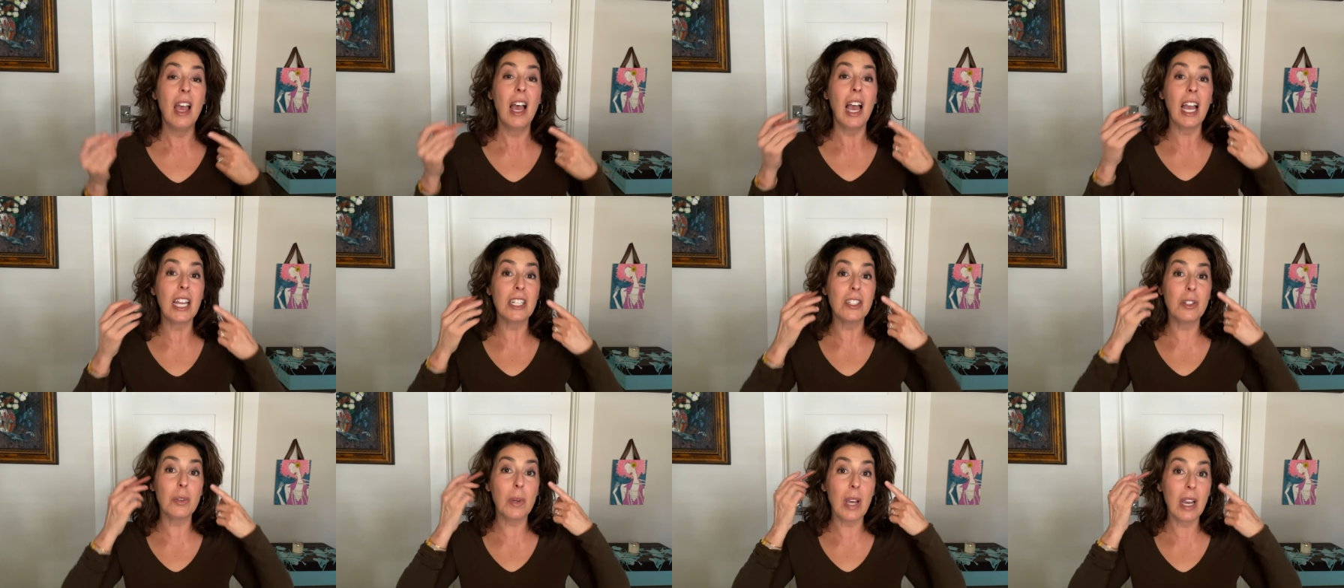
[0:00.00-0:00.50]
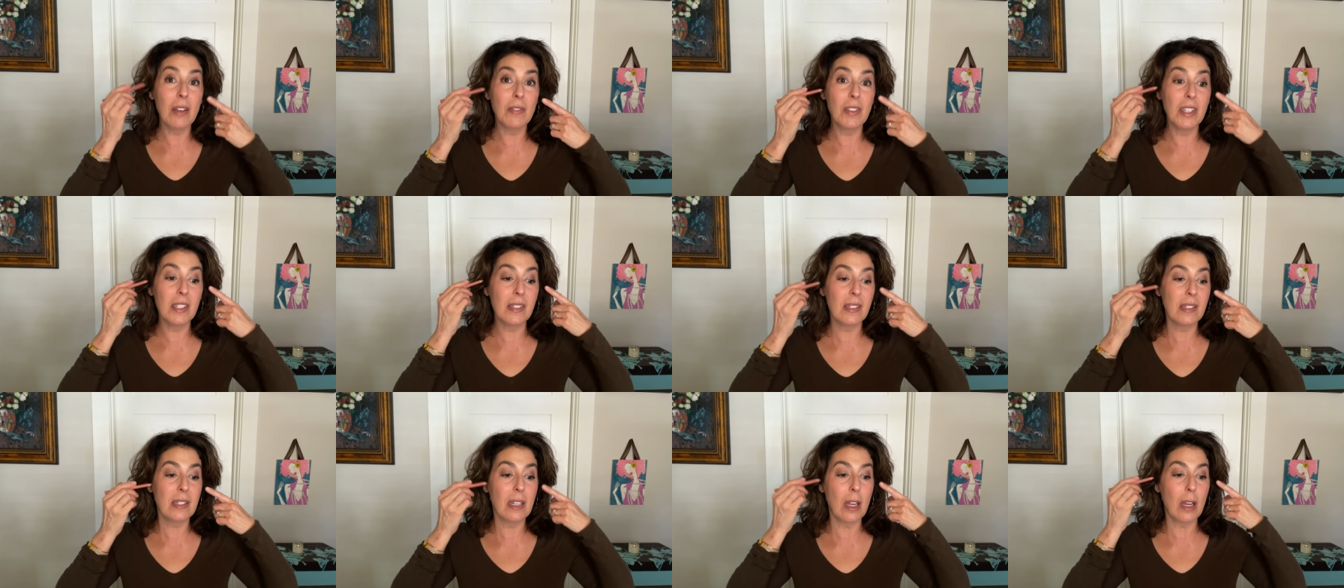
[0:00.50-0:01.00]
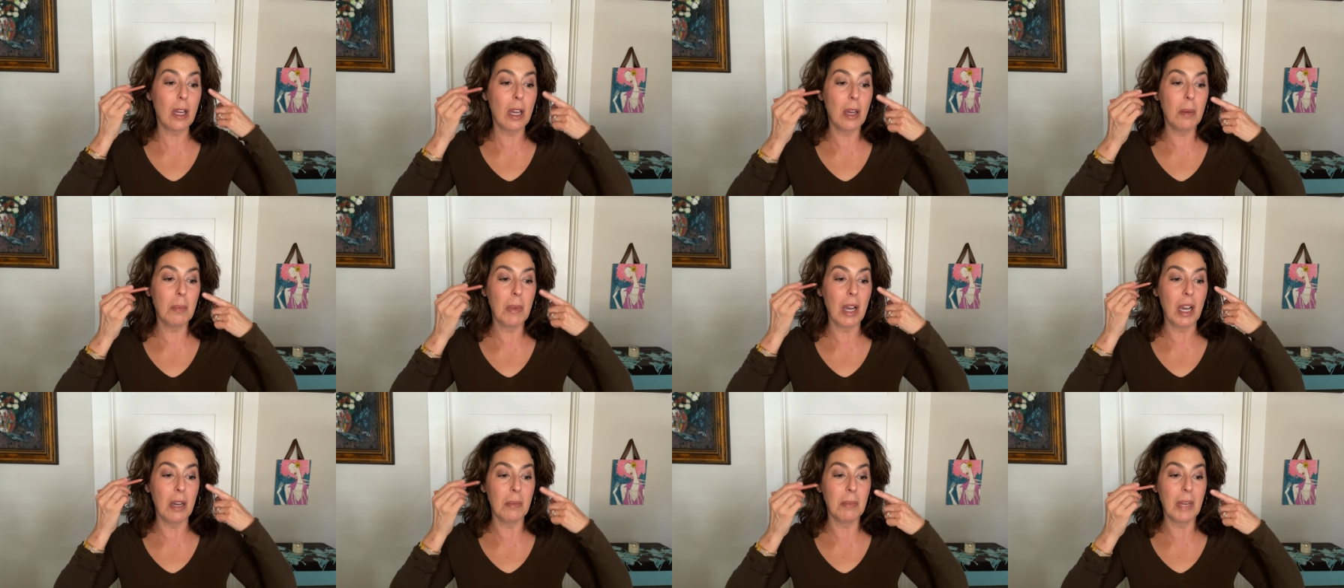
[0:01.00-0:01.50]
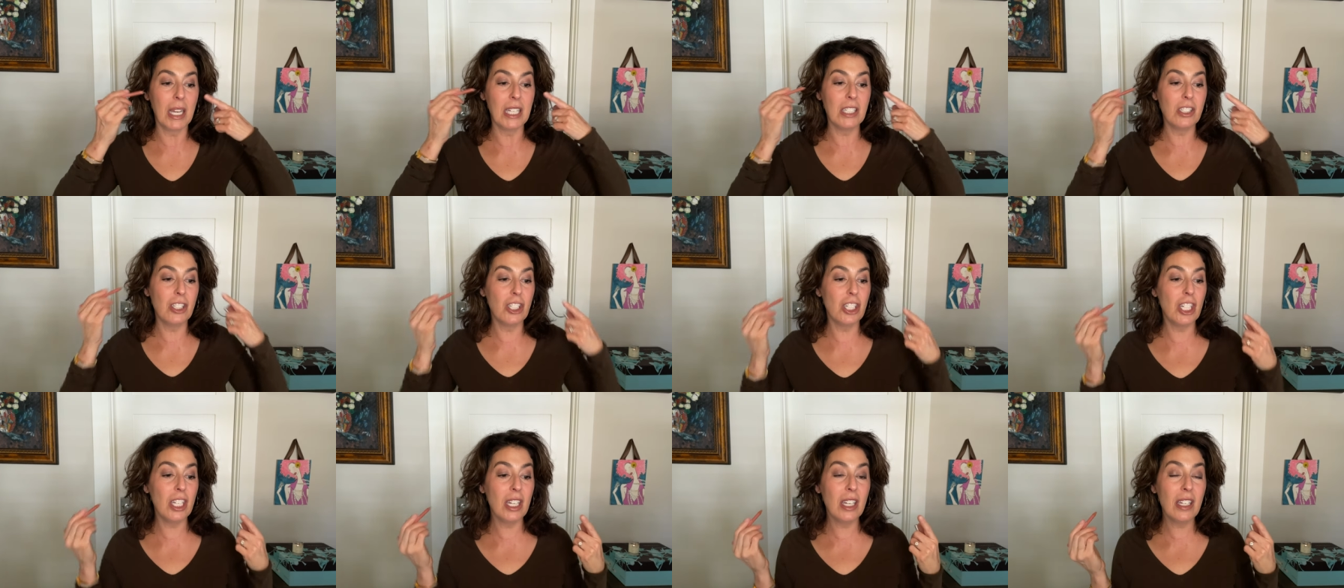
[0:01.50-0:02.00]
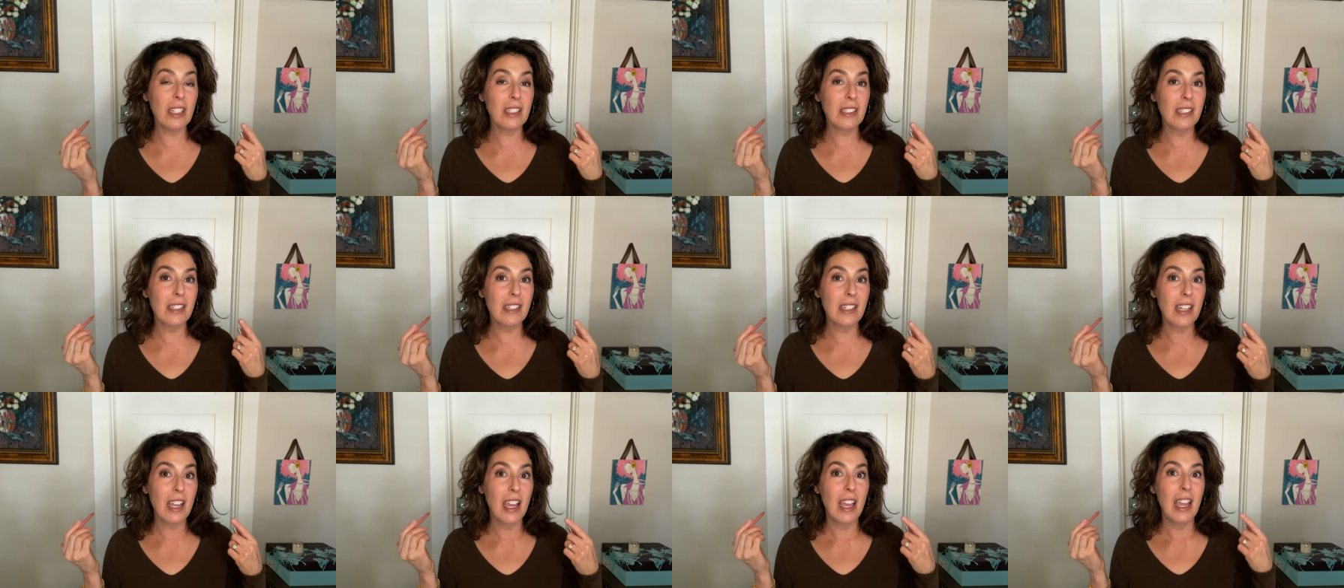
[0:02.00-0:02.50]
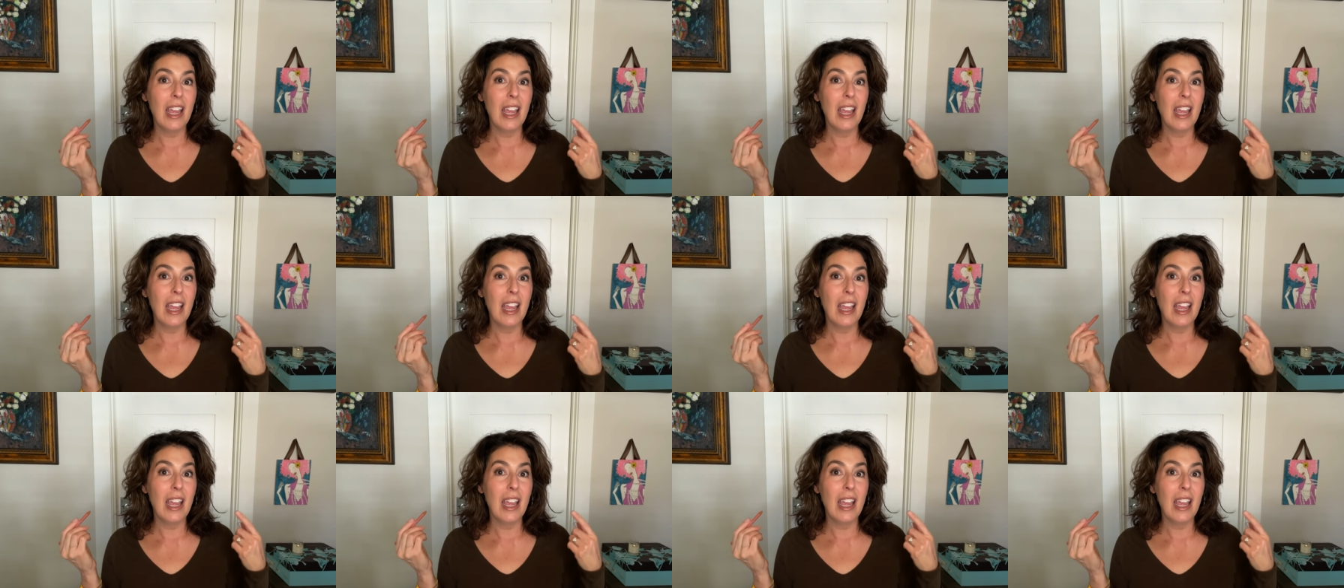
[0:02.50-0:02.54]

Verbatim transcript: I do have this um, on my cheeks.